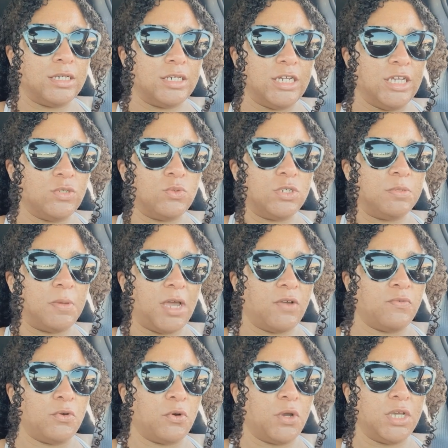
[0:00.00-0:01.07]

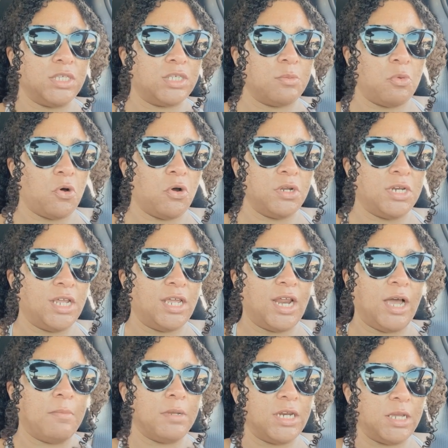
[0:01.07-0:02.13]
Disrespectful, insubordinate, I'm
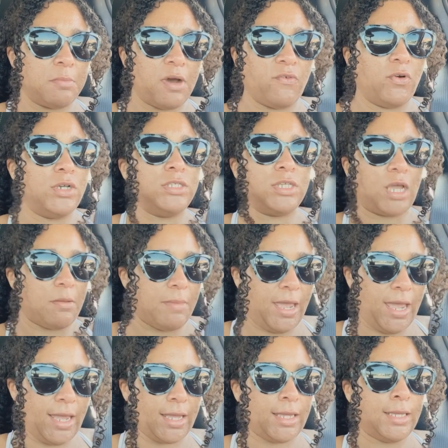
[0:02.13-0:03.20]
gonna need my voice to come
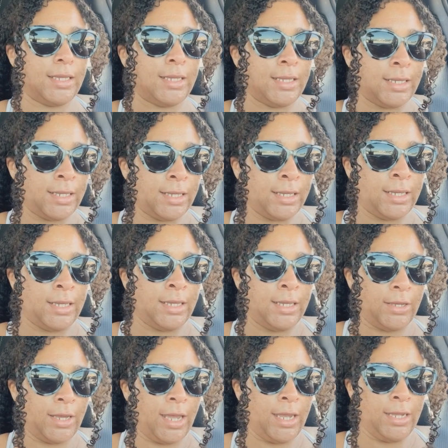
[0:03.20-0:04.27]
back,
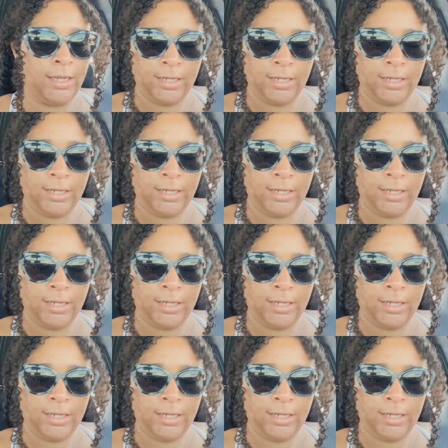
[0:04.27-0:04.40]
okay?